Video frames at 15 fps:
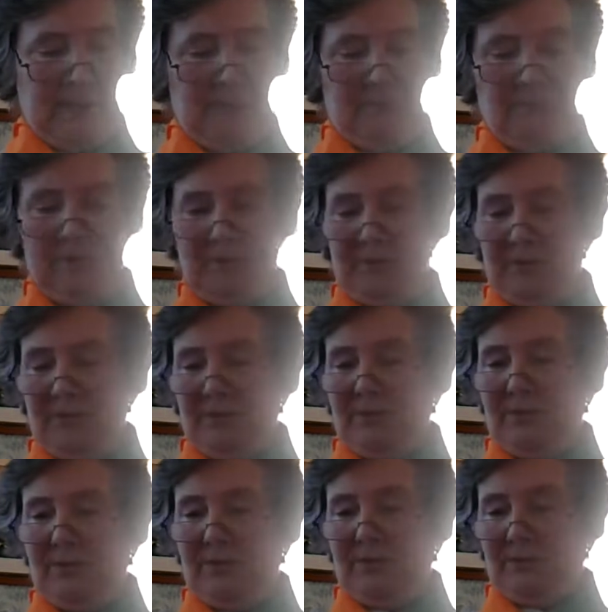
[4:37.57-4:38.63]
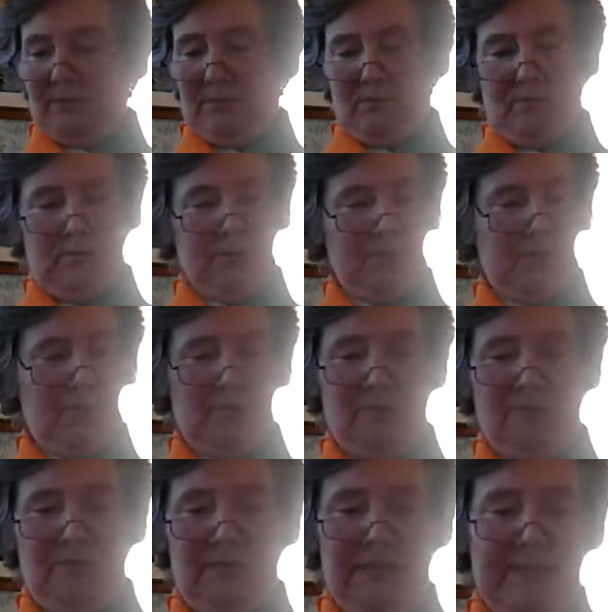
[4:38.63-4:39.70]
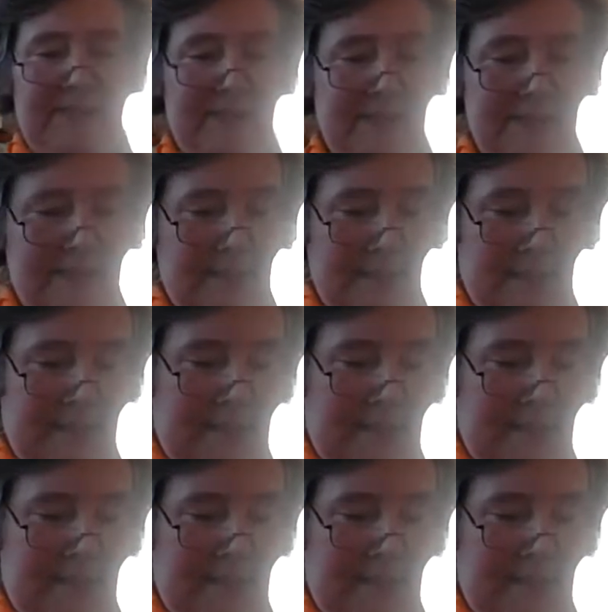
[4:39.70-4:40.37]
1, 2, 3. Yeah, this is going to